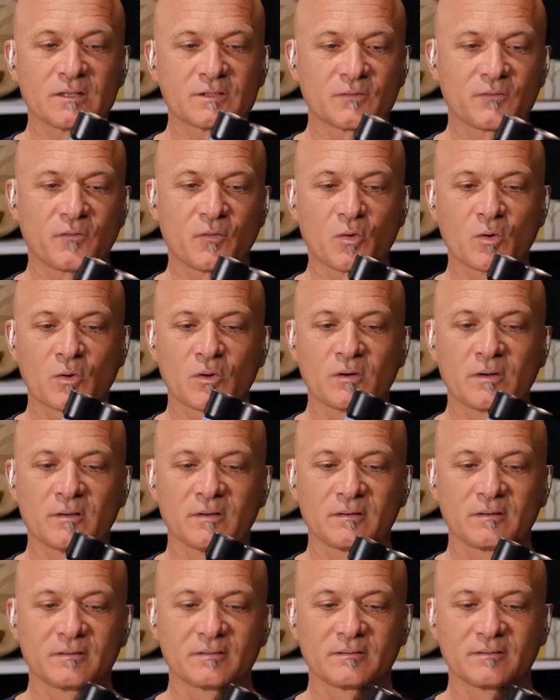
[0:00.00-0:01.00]
It's
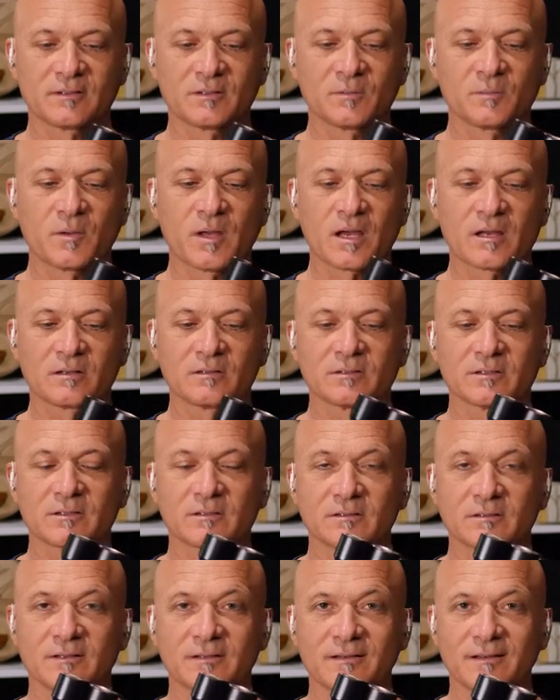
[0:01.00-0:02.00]
four little
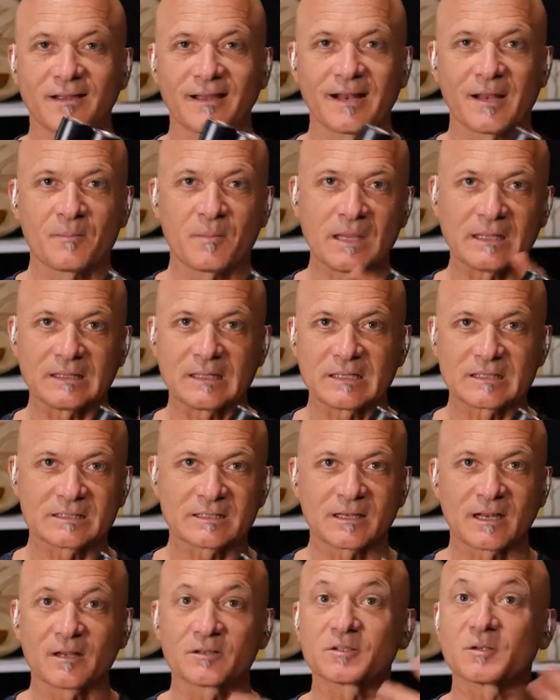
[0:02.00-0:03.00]
bottles, and I made
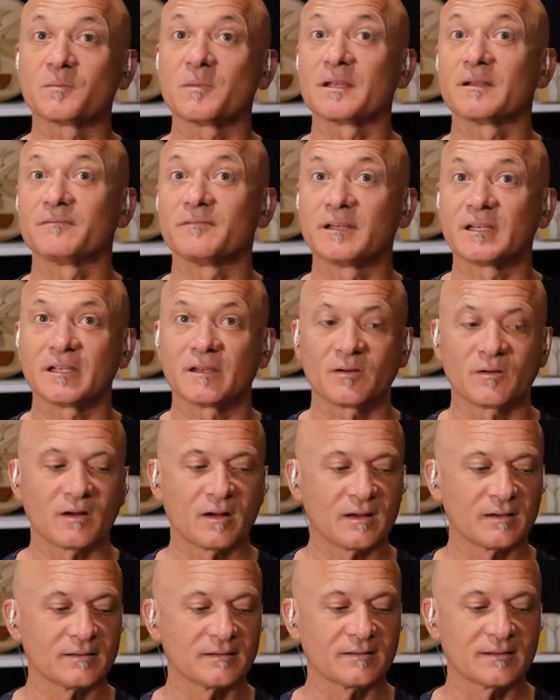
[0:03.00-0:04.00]
this. I also made a video
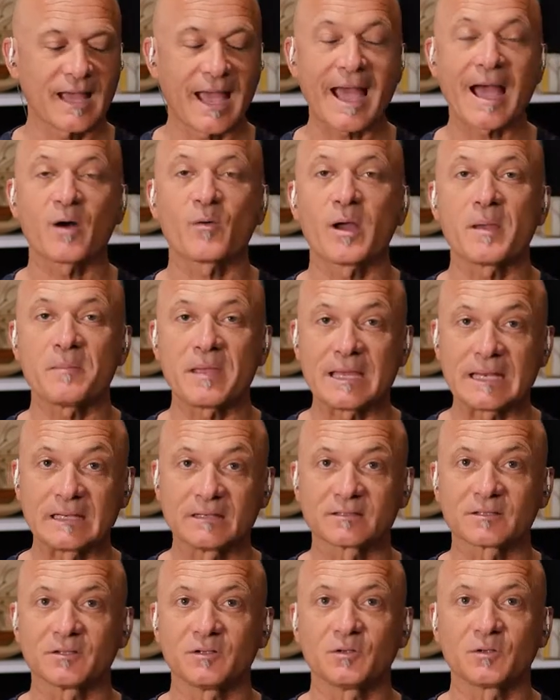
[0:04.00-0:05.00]
on how I made
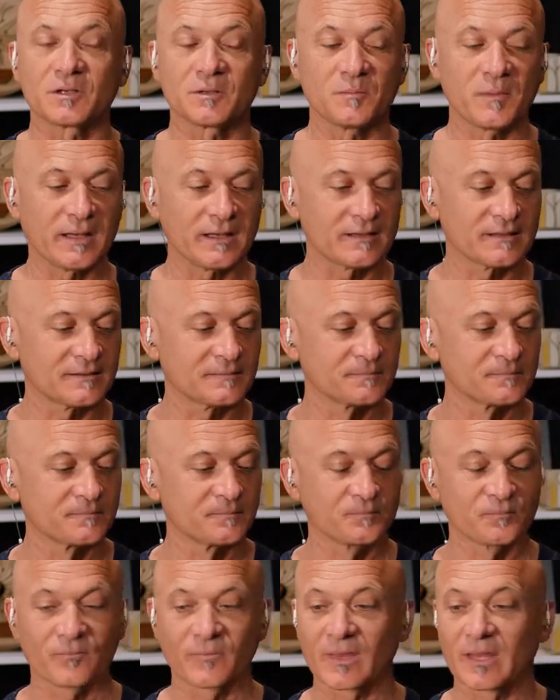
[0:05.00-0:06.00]
it, so you can make it
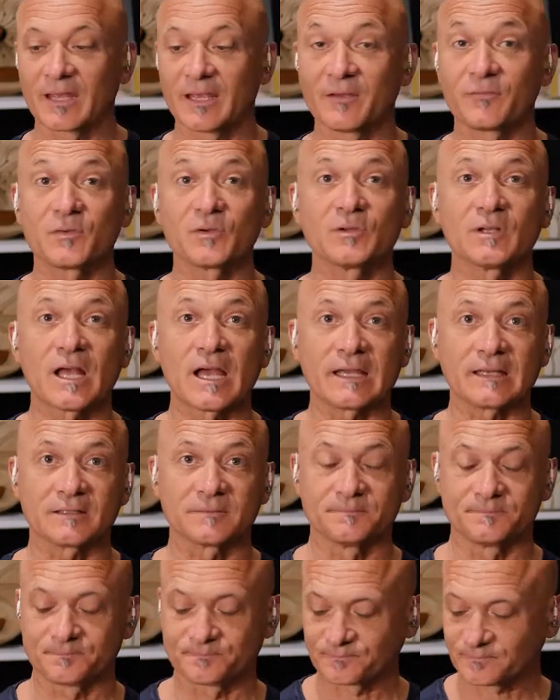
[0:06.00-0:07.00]
if you
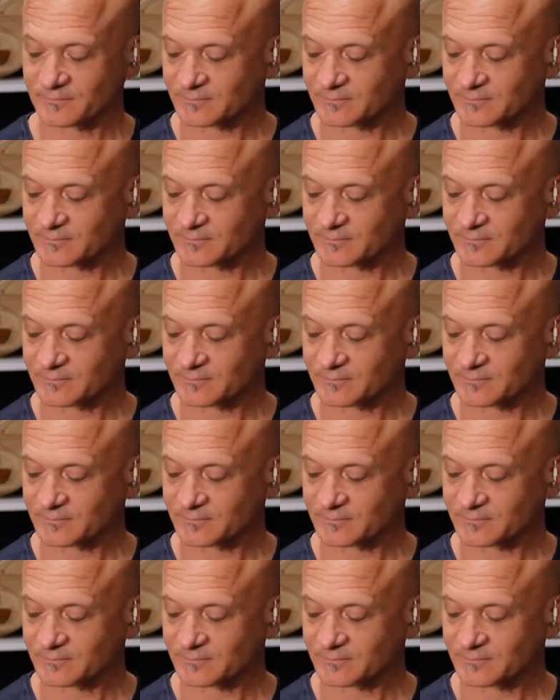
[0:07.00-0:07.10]
like.